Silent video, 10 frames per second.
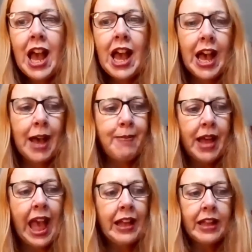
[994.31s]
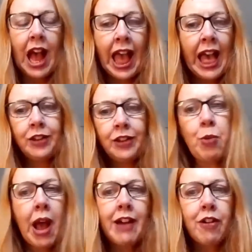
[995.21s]

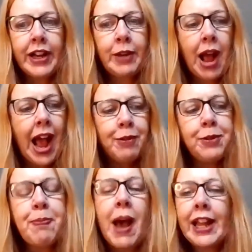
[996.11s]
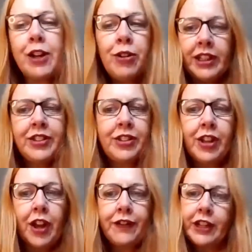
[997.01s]
elsewhere or anywhere, I was buying all this
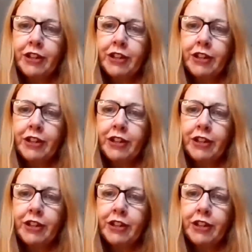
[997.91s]
stuff and